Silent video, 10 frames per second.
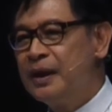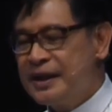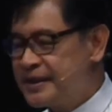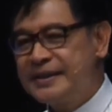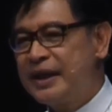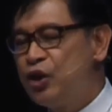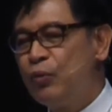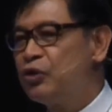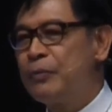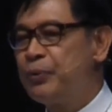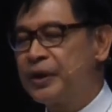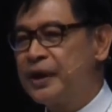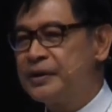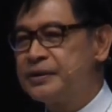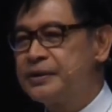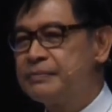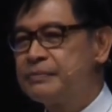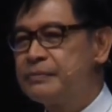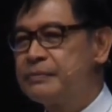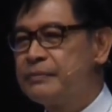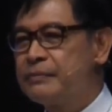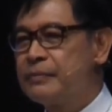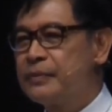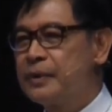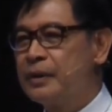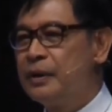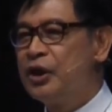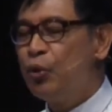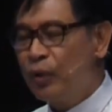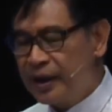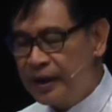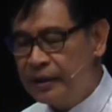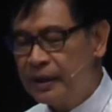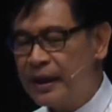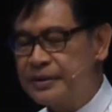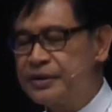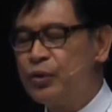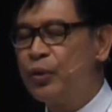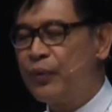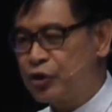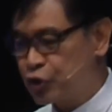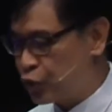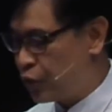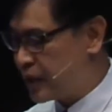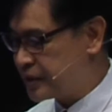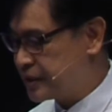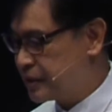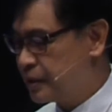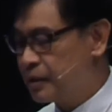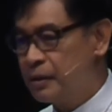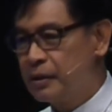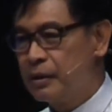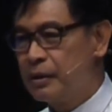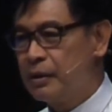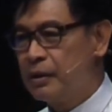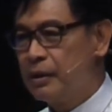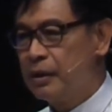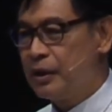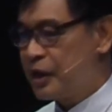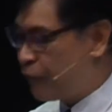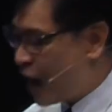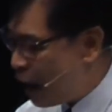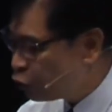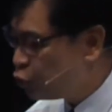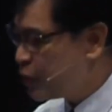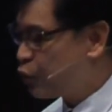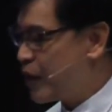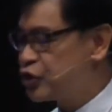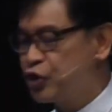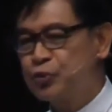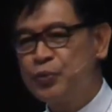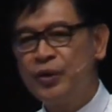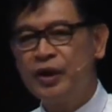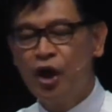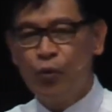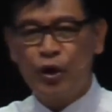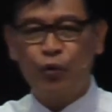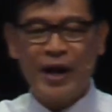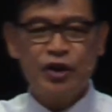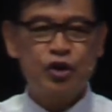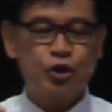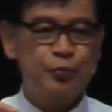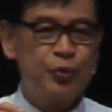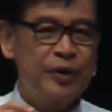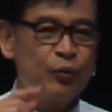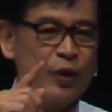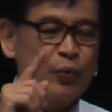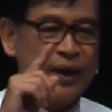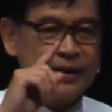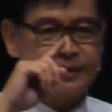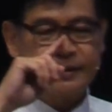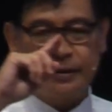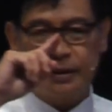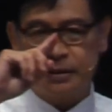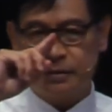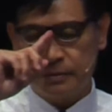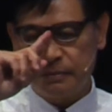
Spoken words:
He says that he will not break us. He will heal us. He will restore us. Therefore, how do we quench the Spirit? We quench the Spirit when we are cynical.